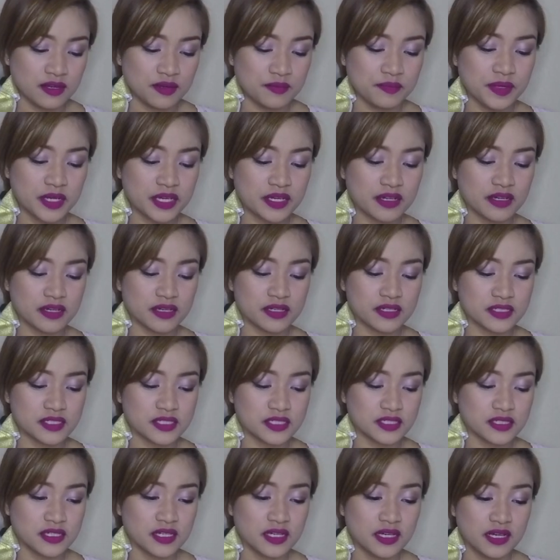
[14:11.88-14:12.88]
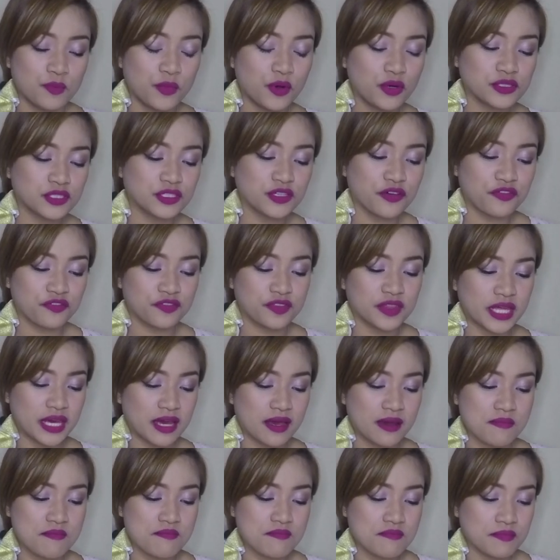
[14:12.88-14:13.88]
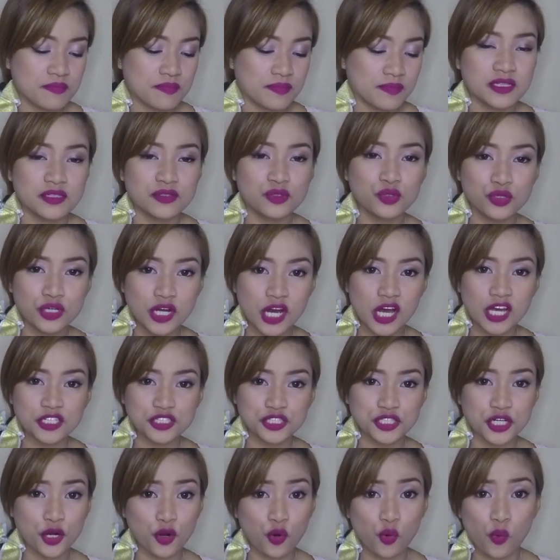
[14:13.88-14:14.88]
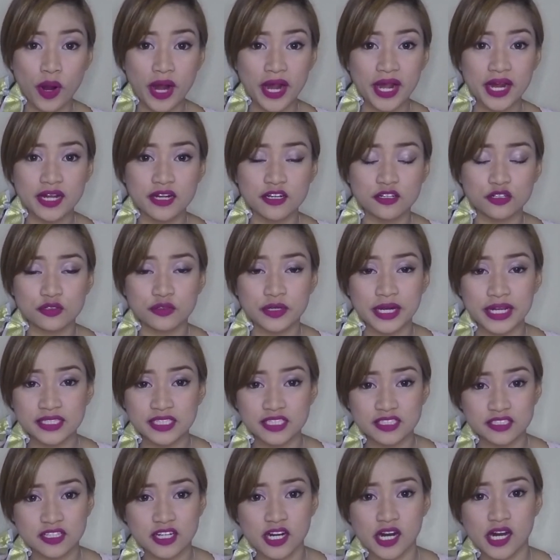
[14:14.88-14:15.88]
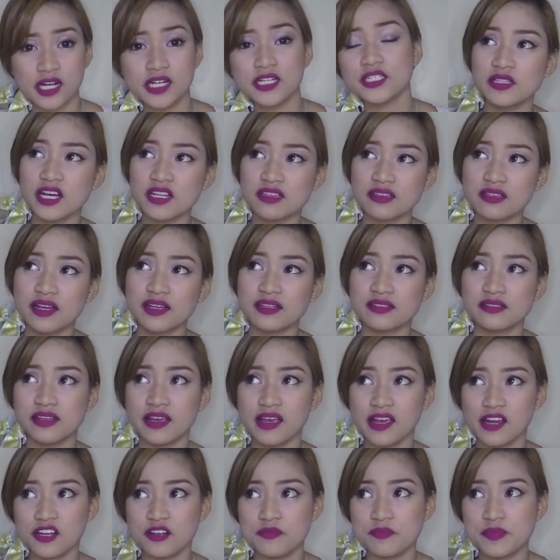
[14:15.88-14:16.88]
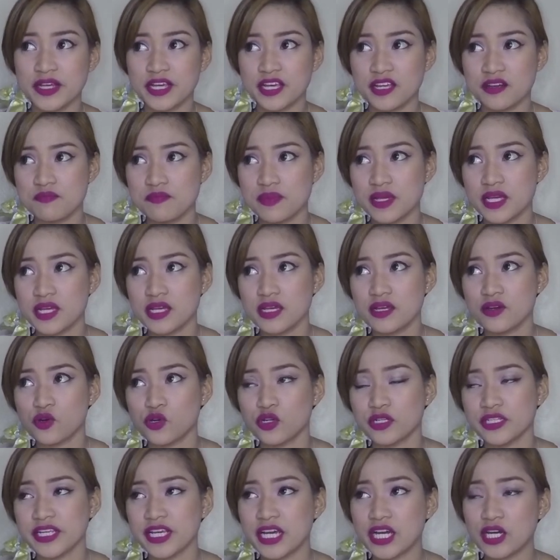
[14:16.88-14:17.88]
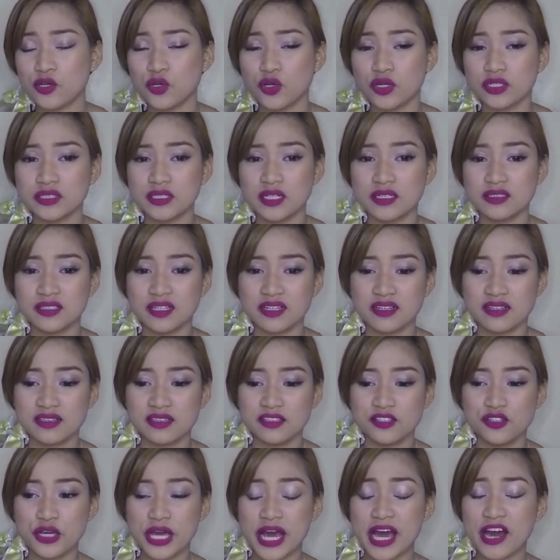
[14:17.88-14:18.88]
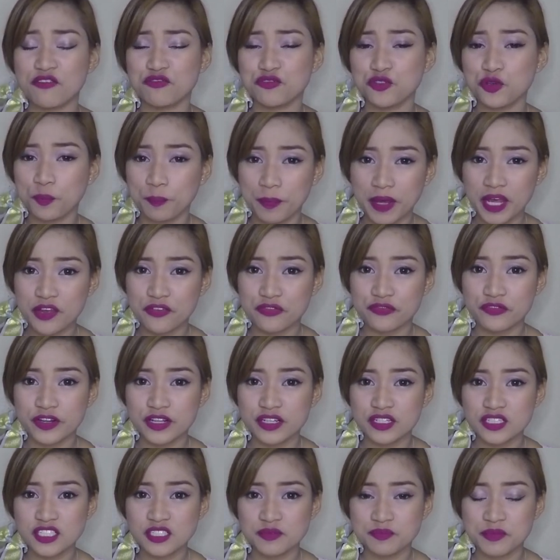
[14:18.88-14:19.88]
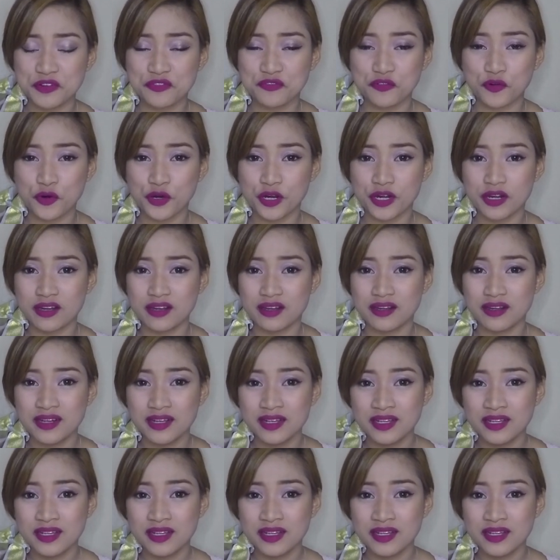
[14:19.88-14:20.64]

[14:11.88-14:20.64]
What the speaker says: because most of them do not require credit card, not like the Airbnb or the Agoda that you have to pay first before